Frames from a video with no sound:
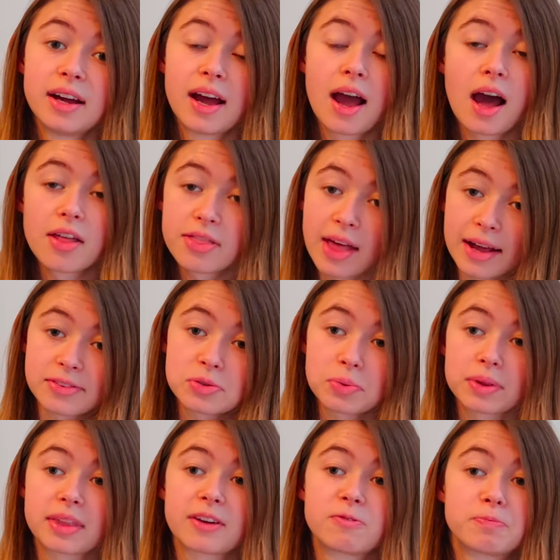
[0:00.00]
And that's
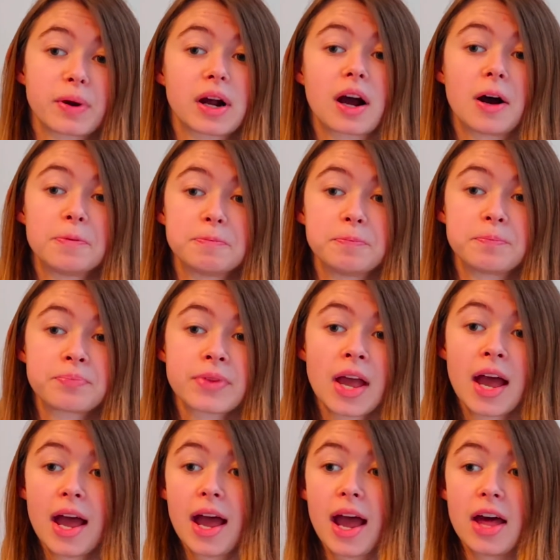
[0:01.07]
what they've become.
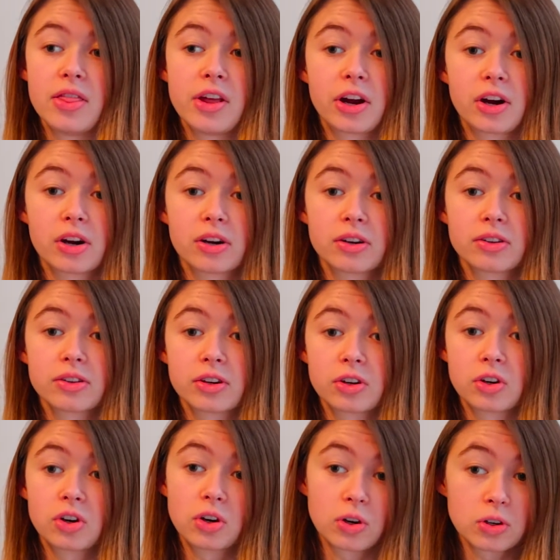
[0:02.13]
And their
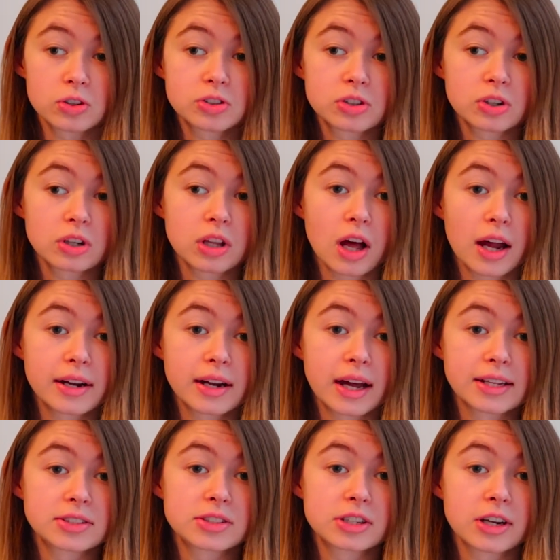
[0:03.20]
curls are a lot
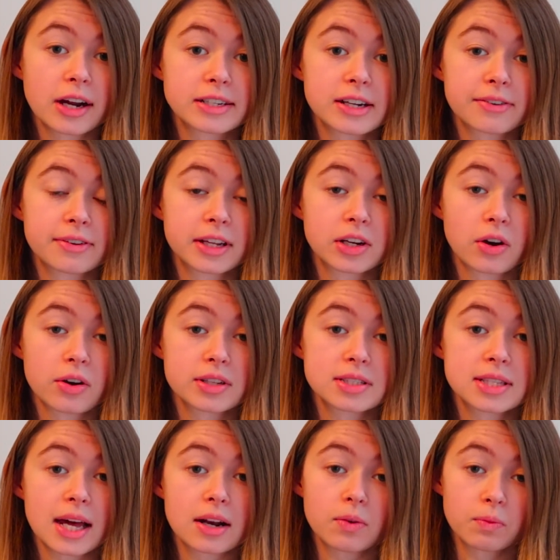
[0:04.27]
nicer. I definitely noticed
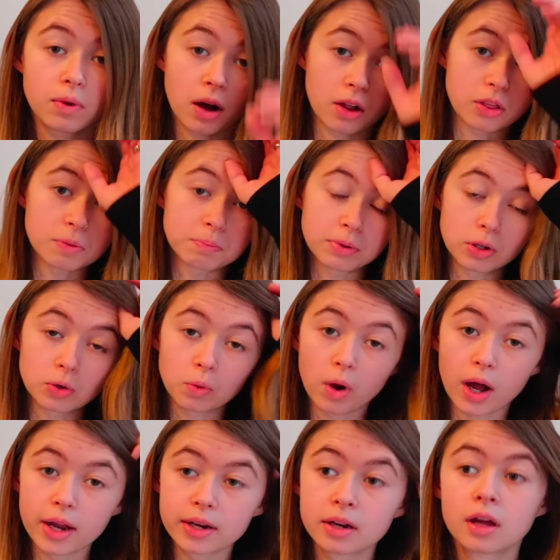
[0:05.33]
that on the blue
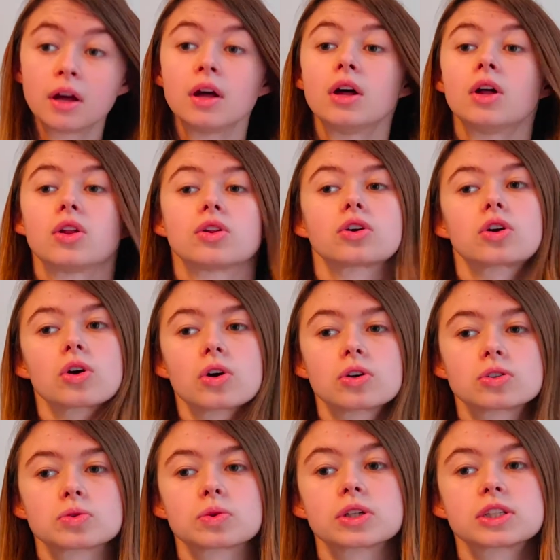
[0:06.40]
one. The
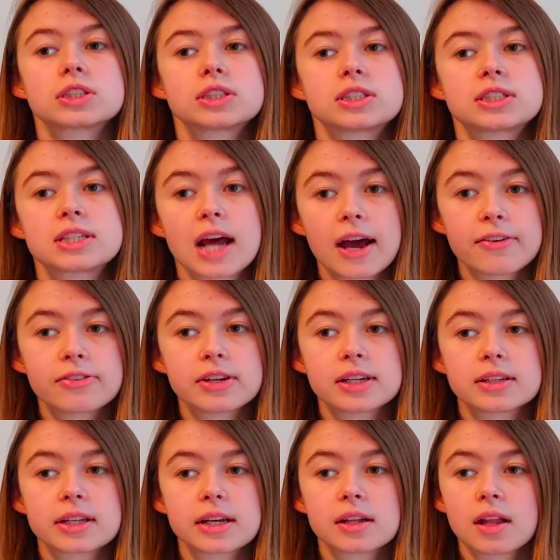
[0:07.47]
curls were
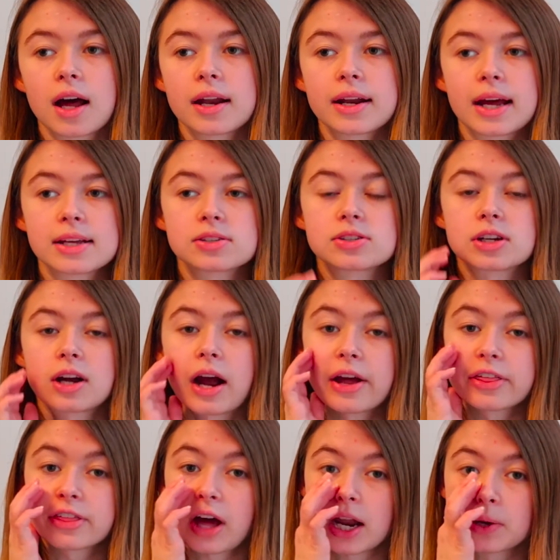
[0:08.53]
definitely a lot nicer. I
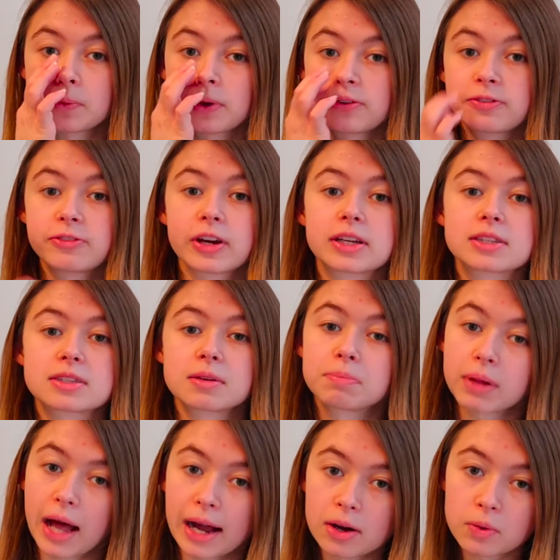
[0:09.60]
thought it would fix the
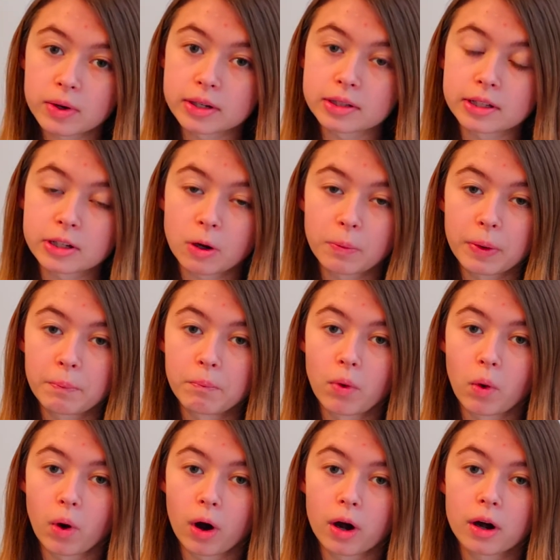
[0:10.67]
black one a little bit
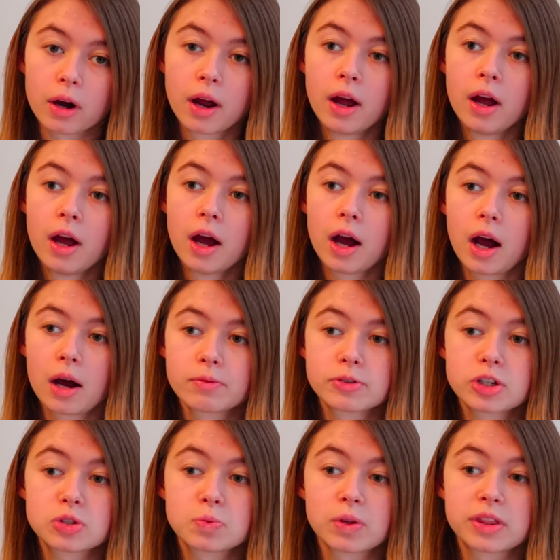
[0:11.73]
more,
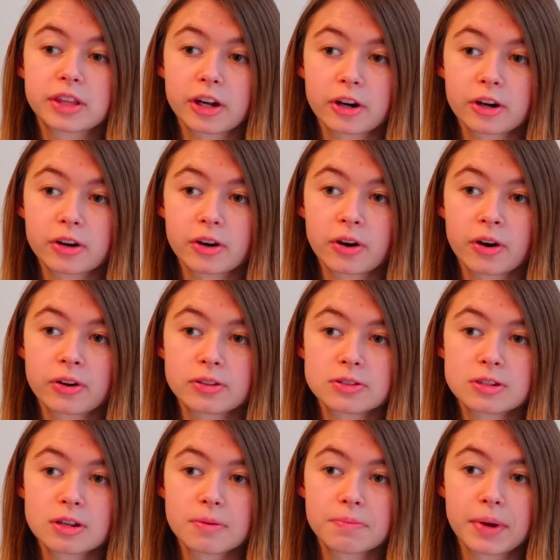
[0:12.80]
just with their
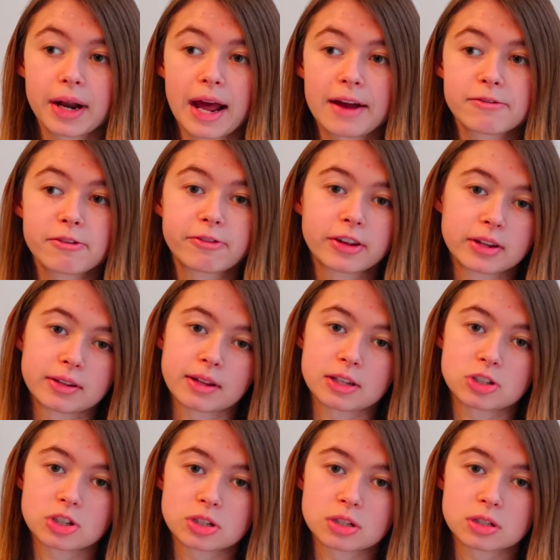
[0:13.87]
curls, but I have a feeling
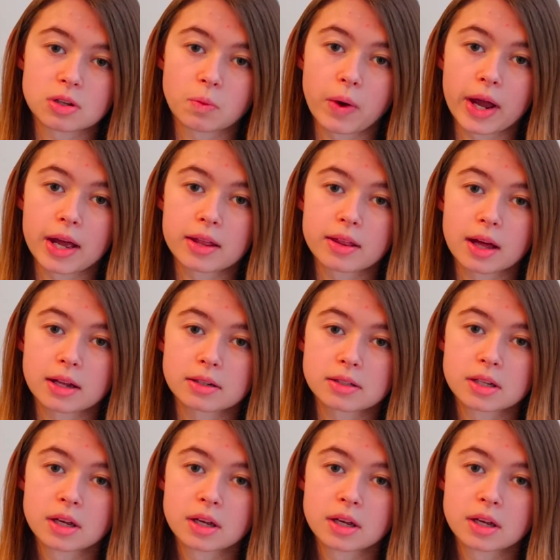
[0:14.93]
that's just the way that